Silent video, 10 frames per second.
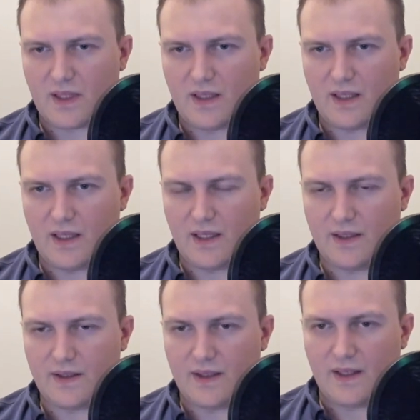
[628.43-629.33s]

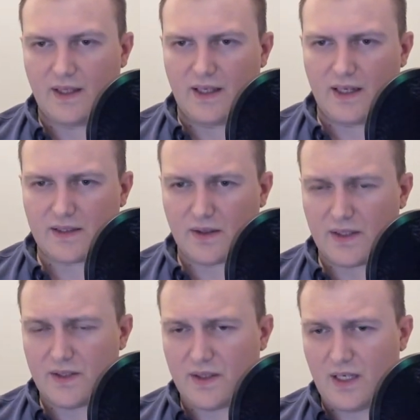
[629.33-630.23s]
And as long
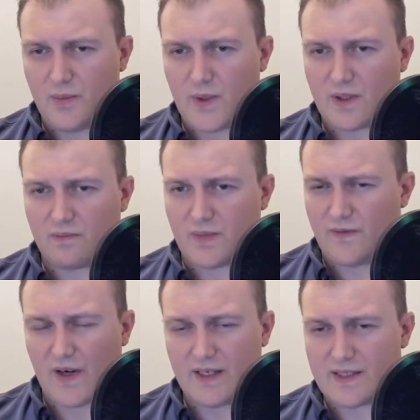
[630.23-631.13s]
as you keep your
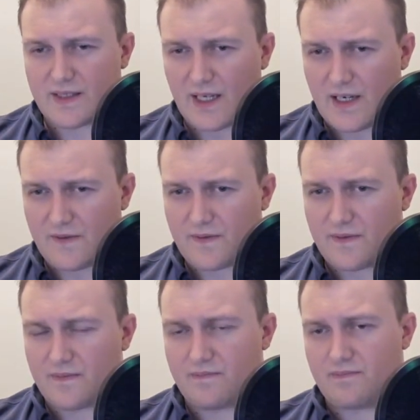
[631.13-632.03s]
device
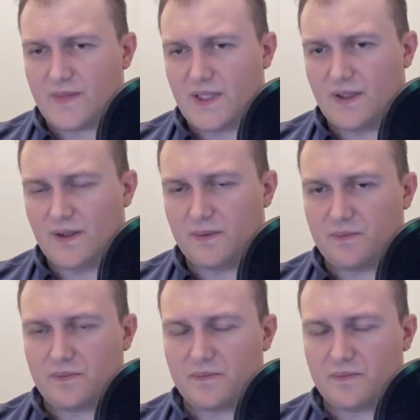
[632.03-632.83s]
safe, you know,